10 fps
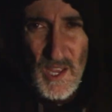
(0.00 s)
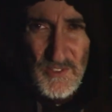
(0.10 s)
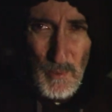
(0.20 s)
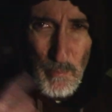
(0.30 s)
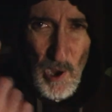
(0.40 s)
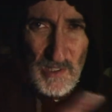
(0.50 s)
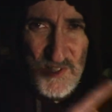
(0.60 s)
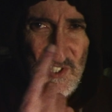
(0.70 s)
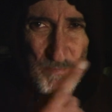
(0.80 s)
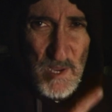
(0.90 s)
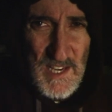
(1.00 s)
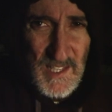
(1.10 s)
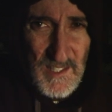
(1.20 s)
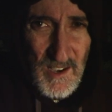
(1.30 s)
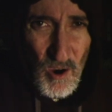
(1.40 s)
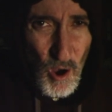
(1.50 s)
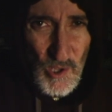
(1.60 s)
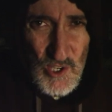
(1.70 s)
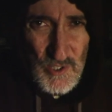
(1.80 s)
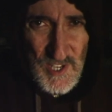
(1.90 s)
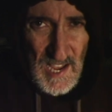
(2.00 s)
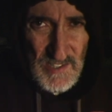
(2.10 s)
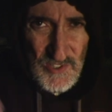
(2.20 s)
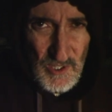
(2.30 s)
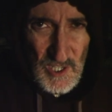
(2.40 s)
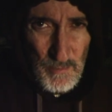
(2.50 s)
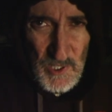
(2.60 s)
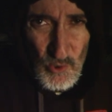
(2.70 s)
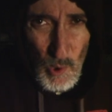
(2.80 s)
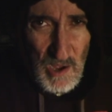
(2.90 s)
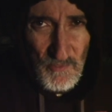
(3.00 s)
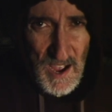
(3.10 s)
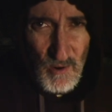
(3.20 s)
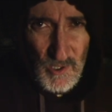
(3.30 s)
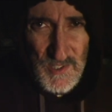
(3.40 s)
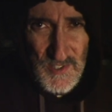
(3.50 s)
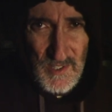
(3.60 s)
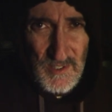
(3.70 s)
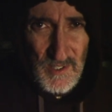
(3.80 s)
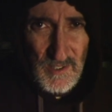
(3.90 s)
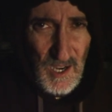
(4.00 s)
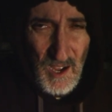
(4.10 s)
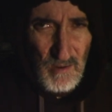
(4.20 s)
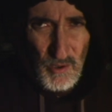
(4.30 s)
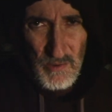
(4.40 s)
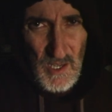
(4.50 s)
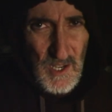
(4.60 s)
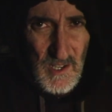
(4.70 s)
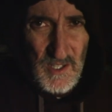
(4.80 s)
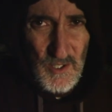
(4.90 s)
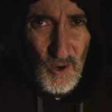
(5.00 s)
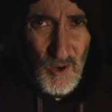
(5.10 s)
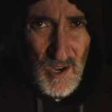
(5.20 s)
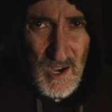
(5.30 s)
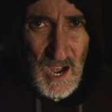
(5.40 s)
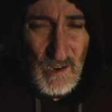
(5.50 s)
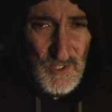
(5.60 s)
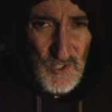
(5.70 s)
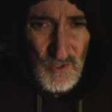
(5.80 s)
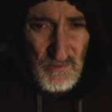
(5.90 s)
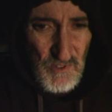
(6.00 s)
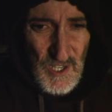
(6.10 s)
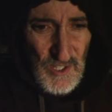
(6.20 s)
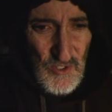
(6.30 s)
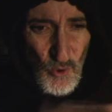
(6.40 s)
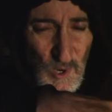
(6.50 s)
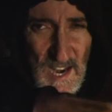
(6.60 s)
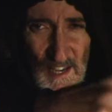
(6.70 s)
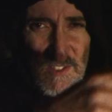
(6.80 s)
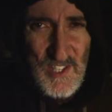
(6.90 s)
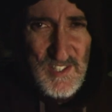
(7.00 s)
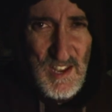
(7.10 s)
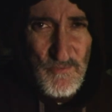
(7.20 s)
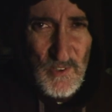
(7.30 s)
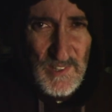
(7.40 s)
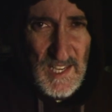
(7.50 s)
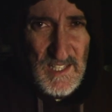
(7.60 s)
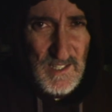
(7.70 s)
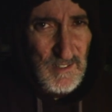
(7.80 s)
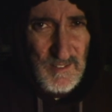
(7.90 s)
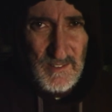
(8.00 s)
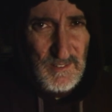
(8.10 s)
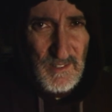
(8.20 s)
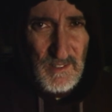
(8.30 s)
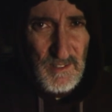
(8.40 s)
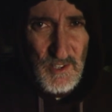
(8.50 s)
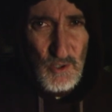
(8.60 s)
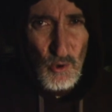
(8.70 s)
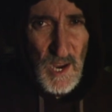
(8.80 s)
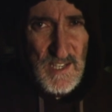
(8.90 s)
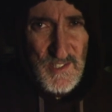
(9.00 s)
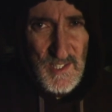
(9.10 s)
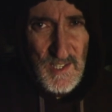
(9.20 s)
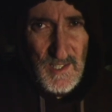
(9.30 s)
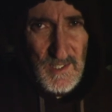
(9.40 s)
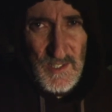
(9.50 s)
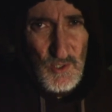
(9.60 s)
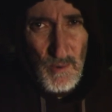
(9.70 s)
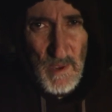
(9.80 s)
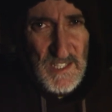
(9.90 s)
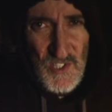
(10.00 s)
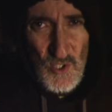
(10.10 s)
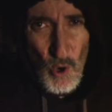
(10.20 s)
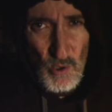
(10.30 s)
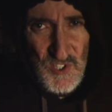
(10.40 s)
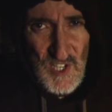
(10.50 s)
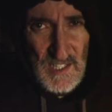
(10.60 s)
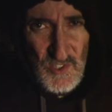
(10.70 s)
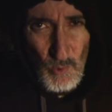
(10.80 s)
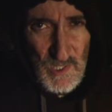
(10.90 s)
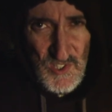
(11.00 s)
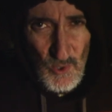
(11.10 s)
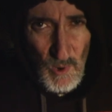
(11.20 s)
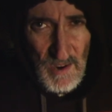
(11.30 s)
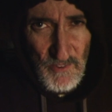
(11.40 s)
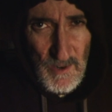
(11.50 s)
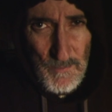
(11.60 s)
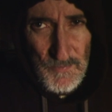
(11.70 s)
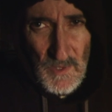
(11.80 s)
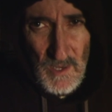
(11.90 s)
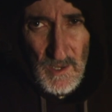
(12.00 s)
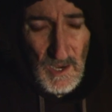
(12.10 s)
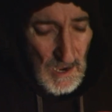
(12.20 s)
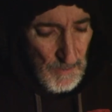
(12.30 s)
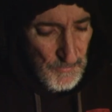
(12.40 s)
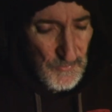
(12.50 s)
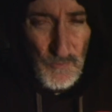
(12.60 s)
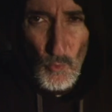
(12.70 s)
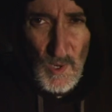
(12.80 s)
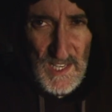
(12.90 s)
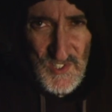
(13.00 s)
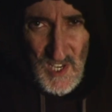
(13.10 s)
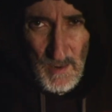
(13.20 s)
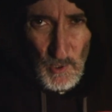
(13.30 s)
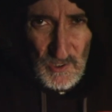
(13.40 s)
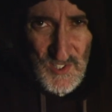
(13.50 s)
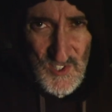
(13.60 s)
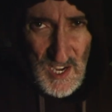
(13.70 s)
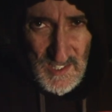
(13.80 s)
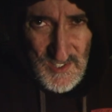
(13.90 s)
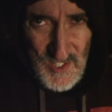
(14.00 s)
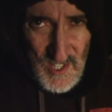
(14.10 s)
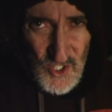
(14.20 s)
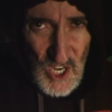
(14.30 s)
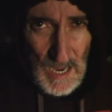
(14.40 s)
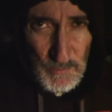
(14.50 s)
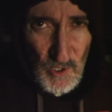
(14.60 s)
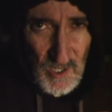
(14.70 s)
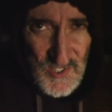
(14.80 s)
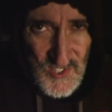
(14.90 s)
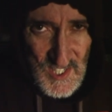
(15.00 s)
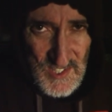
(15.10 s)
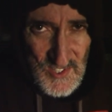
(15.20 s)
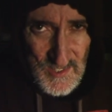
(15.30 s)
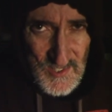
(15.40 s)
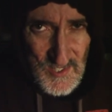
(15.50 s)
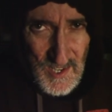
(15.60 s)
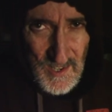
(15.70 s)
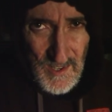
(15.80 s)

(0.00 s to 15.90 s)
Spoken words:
and the ball is spinning, all your days are gonna be 12 hours. You know, how is you gonna do it anything different? Like, they're crazy. So it makes no sense whatsoever. What I said about the sun is in the chapter on seasons.